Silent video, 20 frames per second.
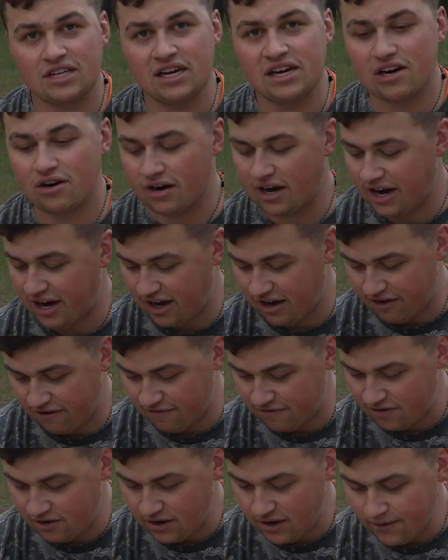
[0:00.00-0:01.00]
Here I
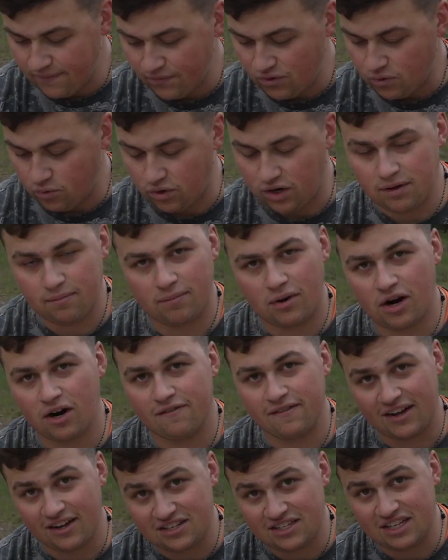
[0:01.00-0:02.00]
have one bar
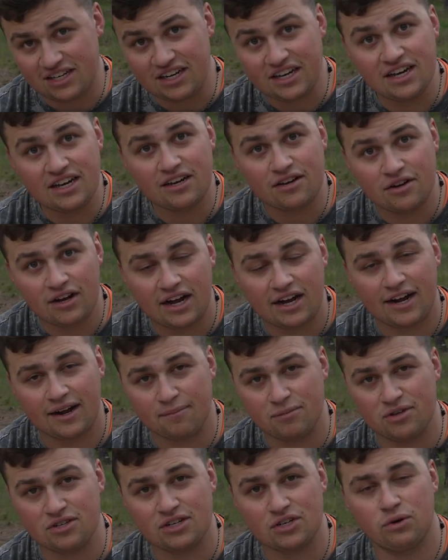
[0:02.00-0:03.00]
of LTE, and
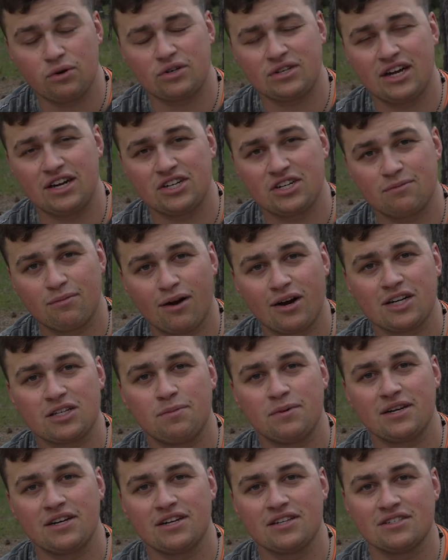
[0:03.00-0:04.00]
I'm using quotation
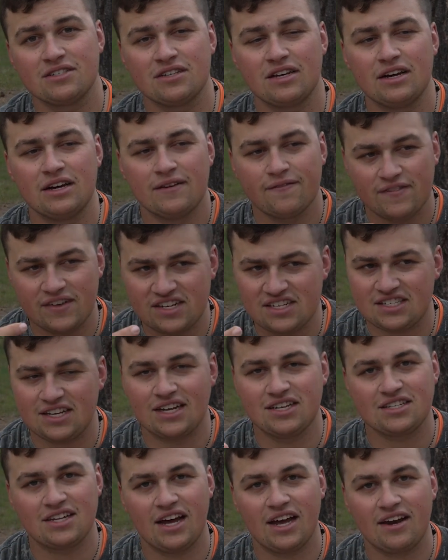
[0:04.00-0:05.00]
marks because it
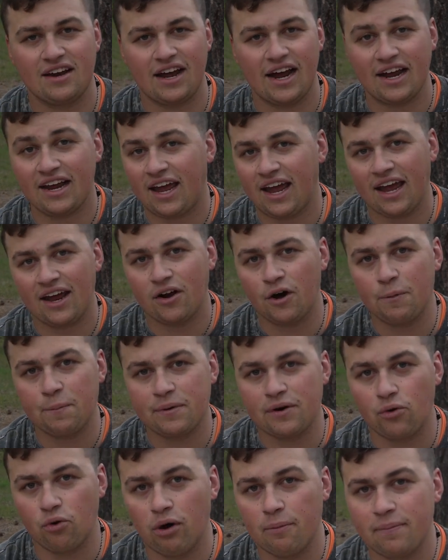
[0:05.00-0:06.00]
says that. I can't
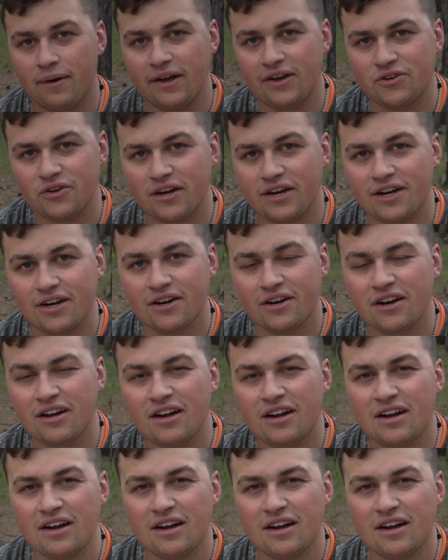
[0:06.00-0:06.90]
open a web page right here.